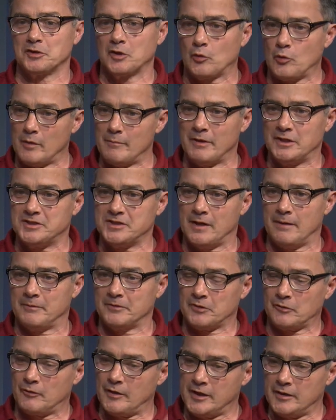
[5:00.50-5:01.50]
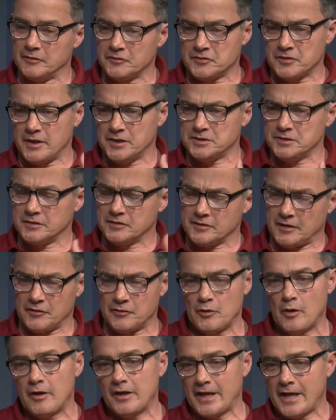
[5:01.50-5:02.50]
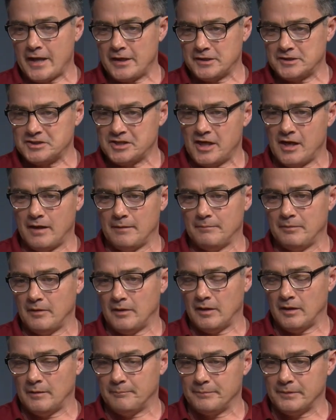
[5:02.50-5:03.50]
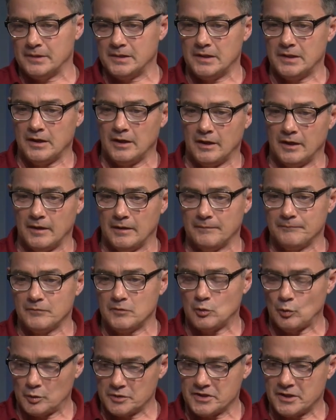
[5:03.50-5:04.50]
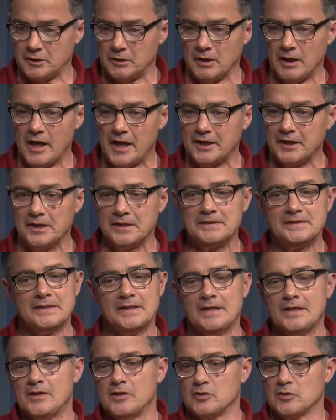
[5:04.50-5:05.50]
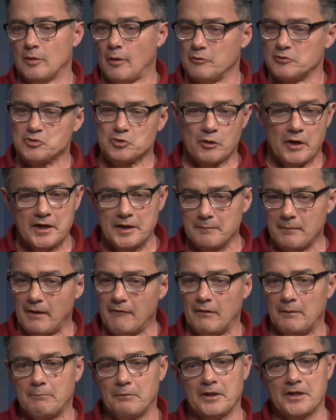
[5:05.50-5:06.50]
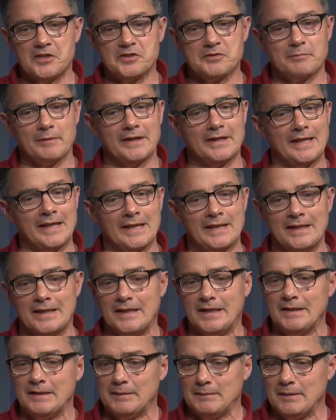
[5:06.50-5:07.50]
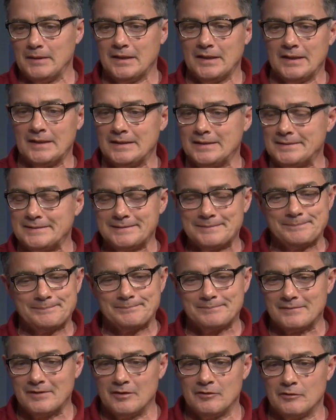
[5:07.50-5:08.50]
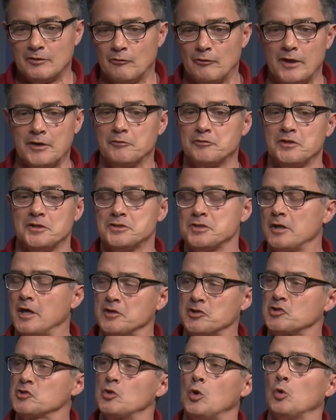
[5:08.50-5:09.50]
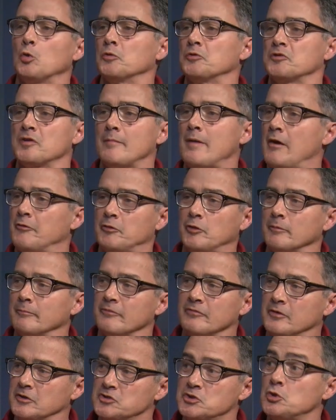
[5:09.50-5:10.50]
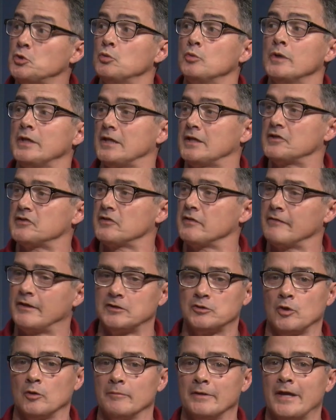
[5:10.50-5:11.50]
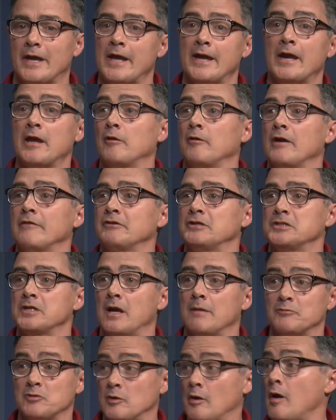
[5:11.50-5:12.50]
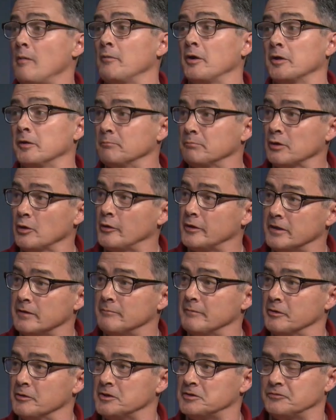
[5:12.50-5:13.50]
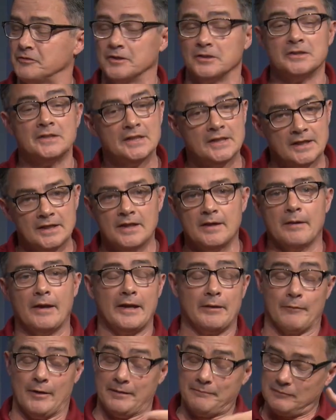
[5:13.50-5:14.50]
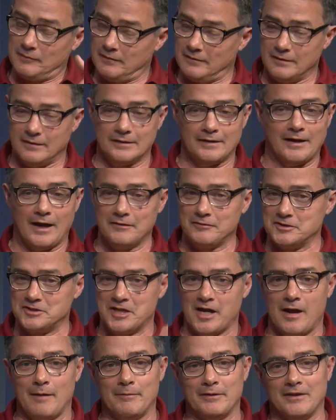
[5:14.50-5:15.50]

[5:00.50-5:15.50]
quit my job at the radio station because I thought I had a job up in North Carolina. So I was training my replacement, and the radio station got sold somehow during the 2 weeks, and they told me, hey, I don't have a job. So now I'm unemployed in Milledgeville. But anyway, got the job at